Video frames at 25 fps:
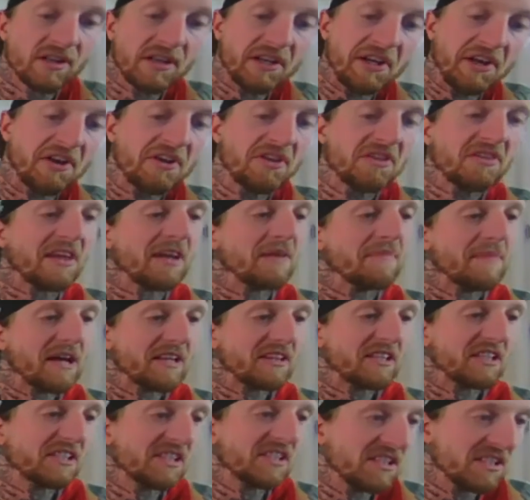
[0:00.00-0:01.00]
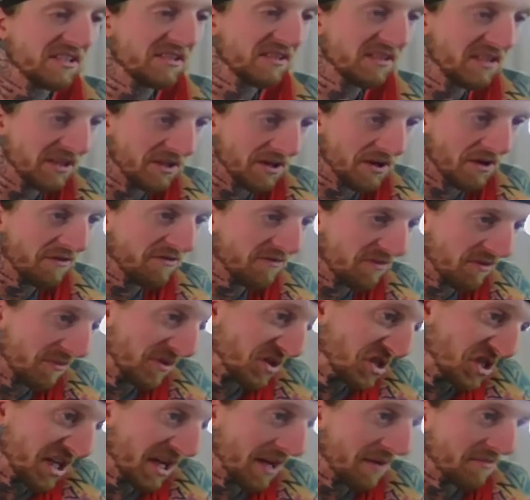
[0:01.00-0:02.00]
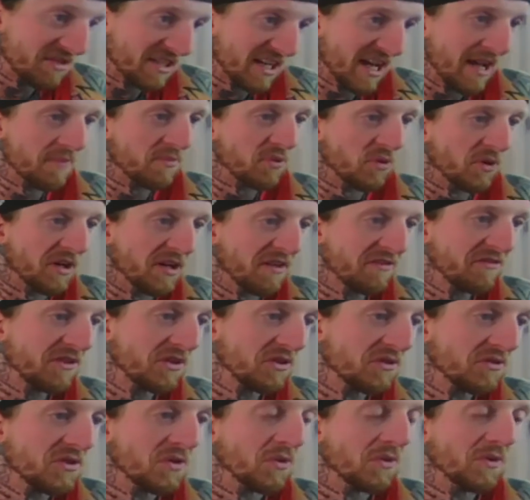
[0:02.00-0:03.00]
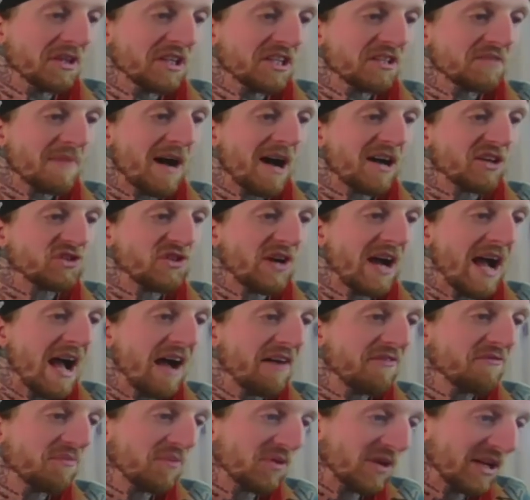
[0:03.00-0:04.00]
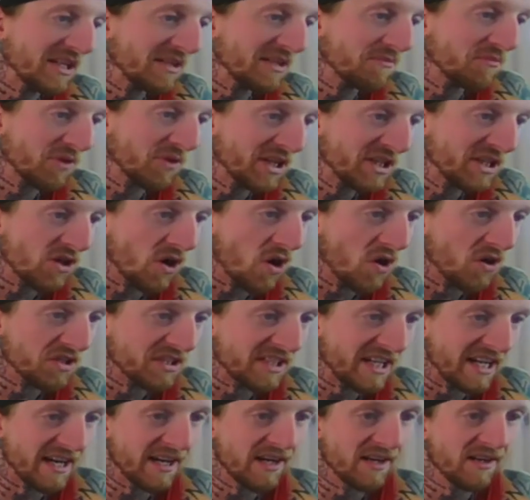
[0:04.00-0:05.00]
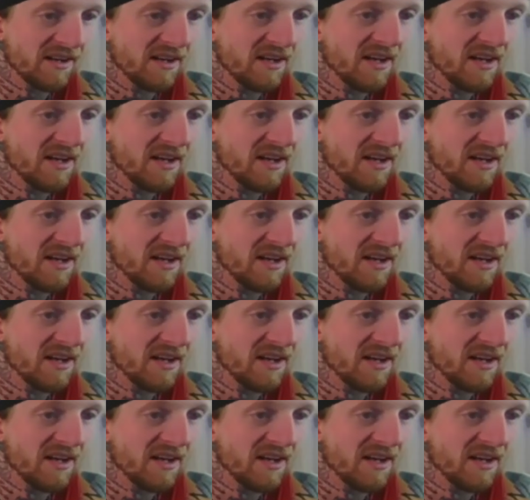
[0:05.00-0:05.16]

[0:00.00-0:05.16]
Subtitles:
You think about this as, from a GM standpoint, if you're doing this mock draft, Breece Hall is there.